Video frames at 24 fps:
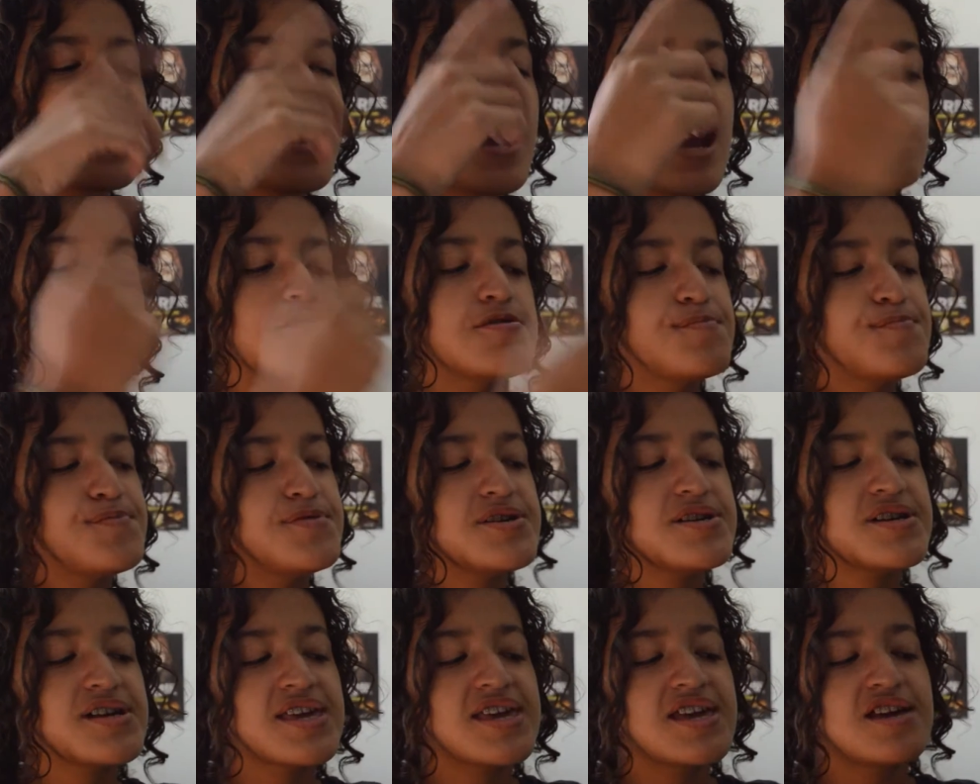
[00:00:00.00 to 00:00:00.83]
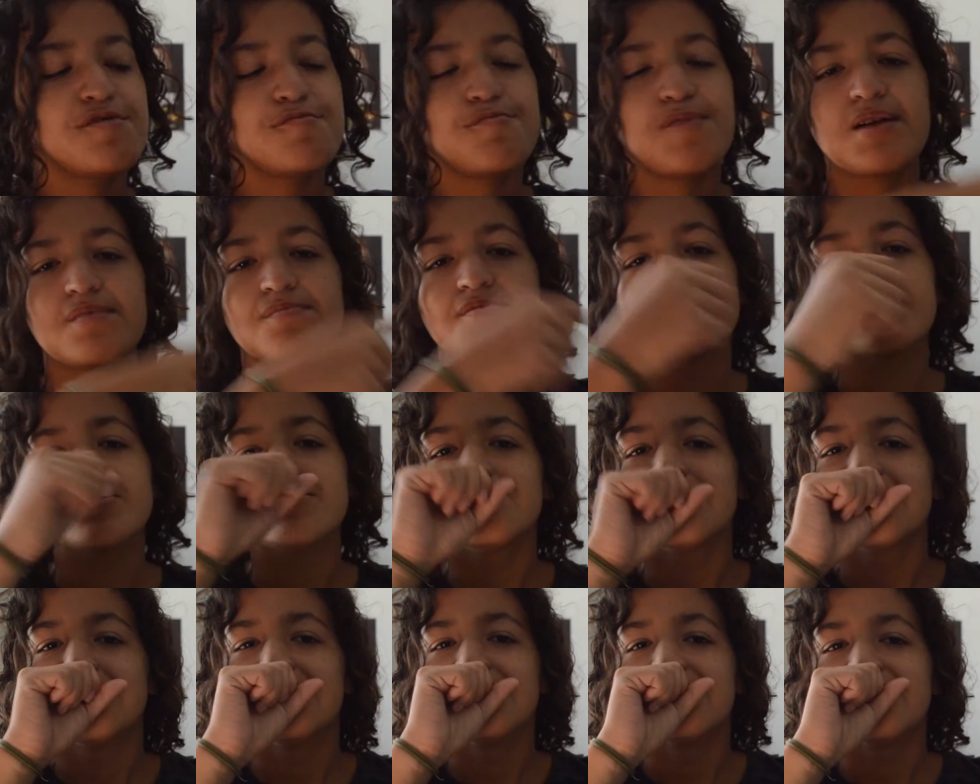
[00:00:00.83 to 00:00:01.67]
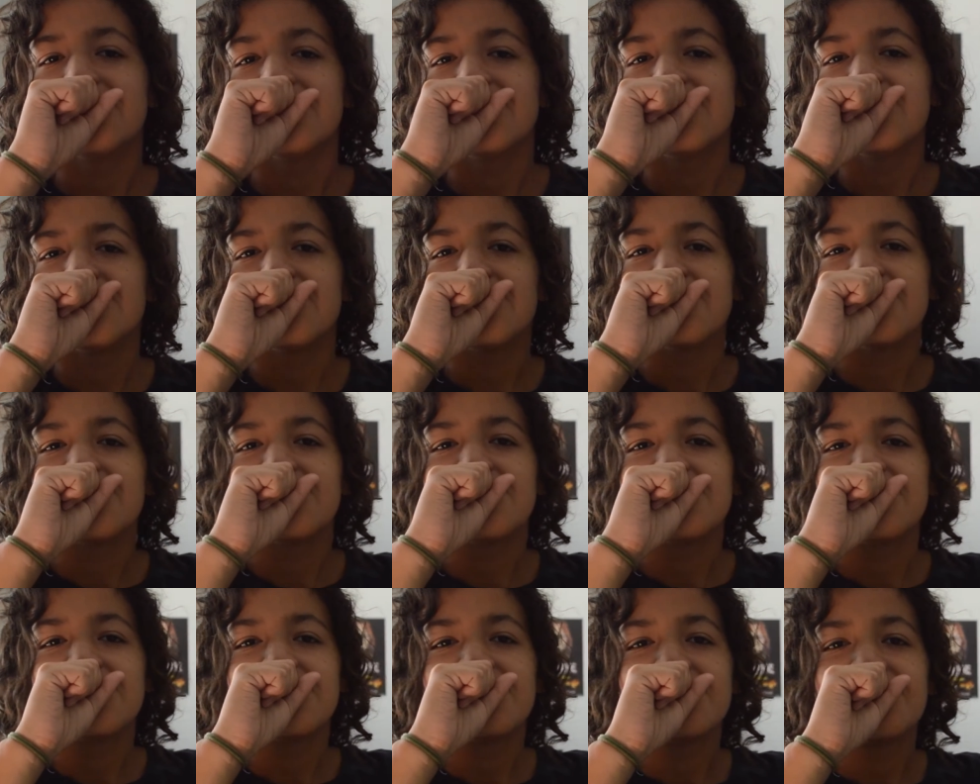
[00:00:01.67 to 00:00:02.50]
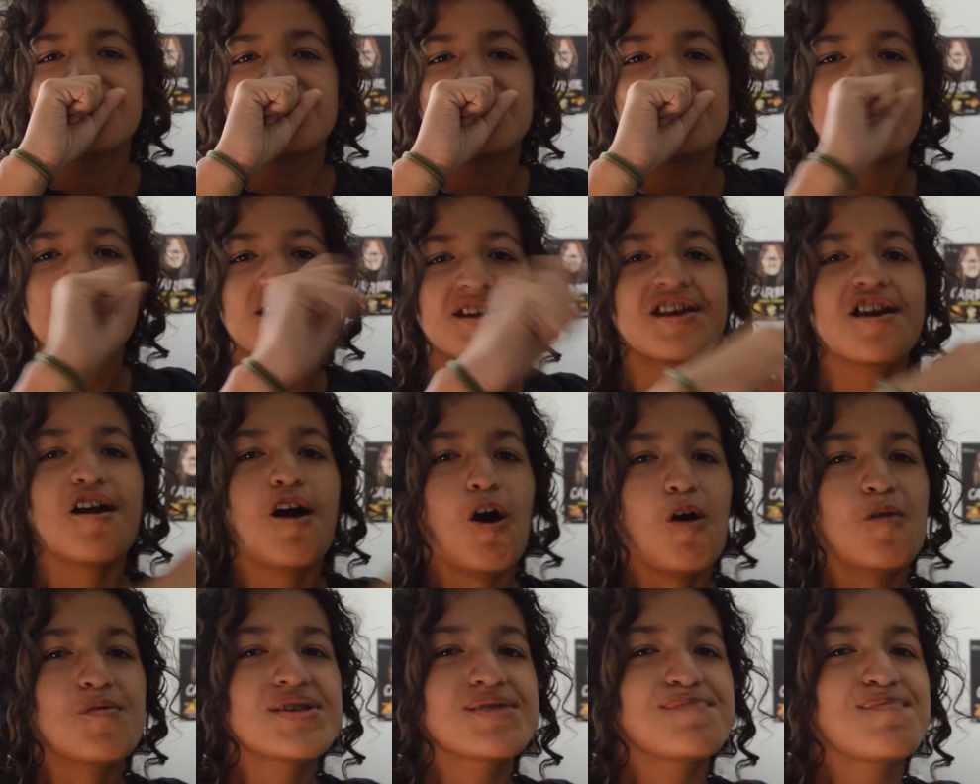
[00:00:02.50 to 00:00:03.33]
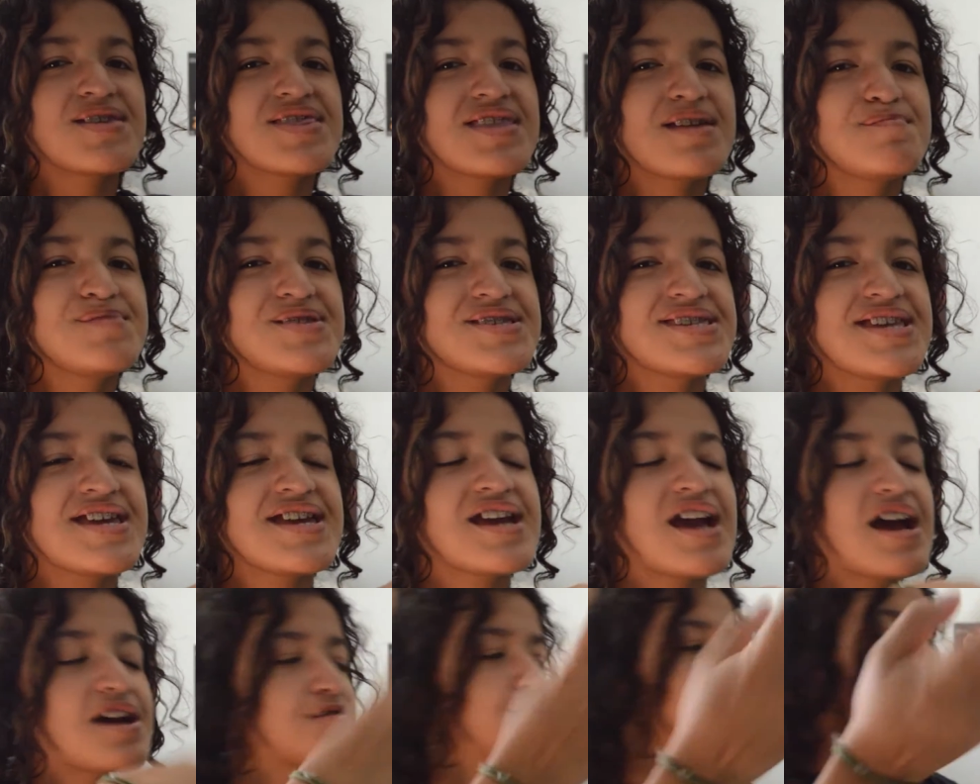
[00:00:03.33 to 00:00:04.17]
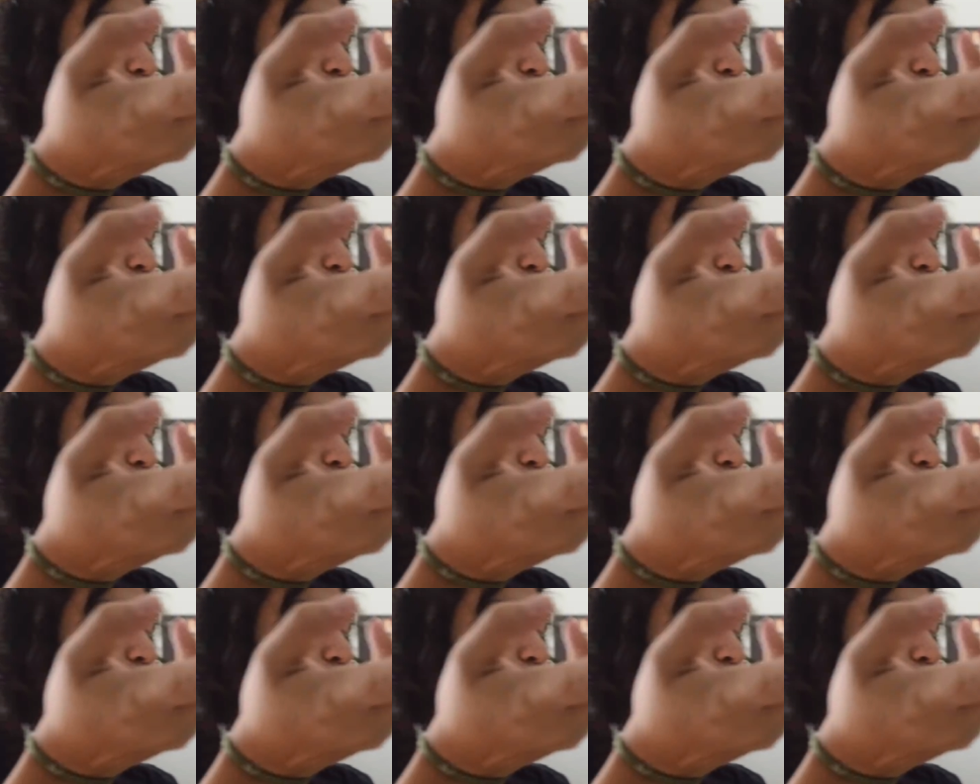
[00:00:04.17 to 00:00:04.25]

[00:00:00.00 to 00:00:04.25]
I would put Kit Webber, and I always made that mistake. I don't know